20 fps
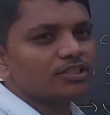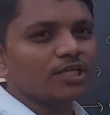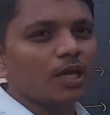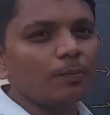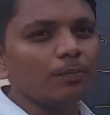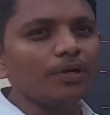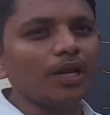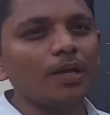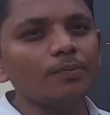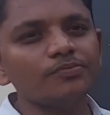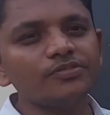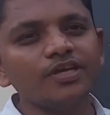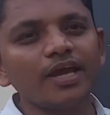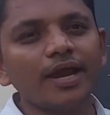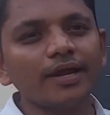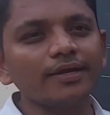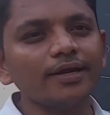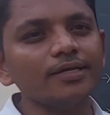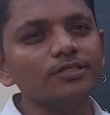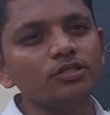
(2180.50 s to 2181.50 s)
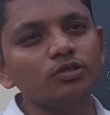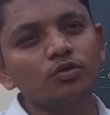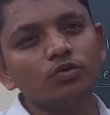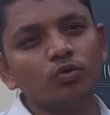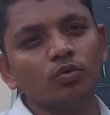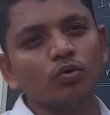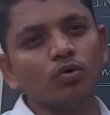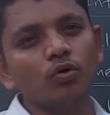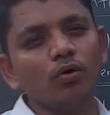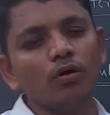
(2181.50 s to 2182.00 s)
sometimes
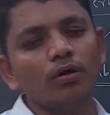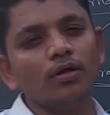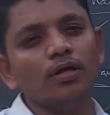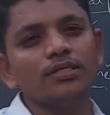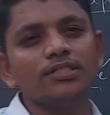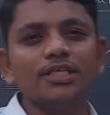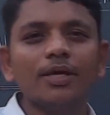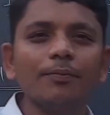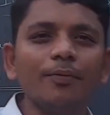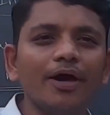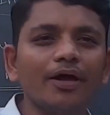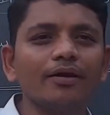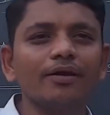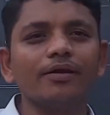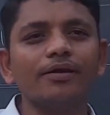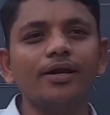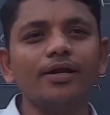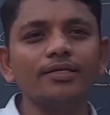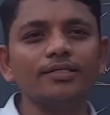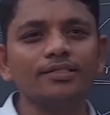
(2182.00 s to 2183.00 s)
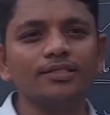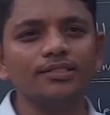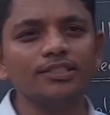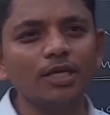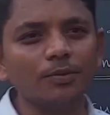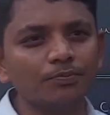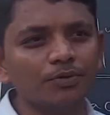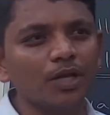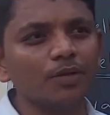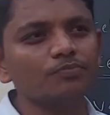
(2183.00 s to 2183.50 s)
attached to some organelles,
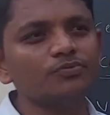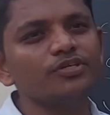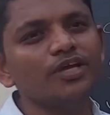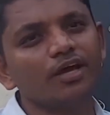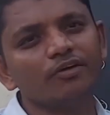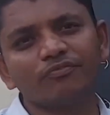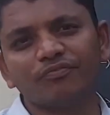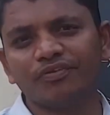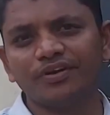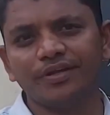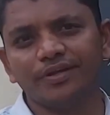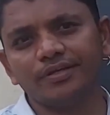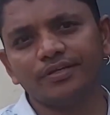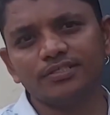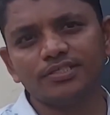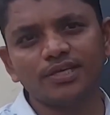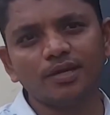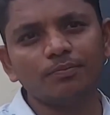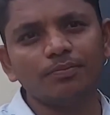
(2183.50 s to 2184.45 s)
sometimes they are free,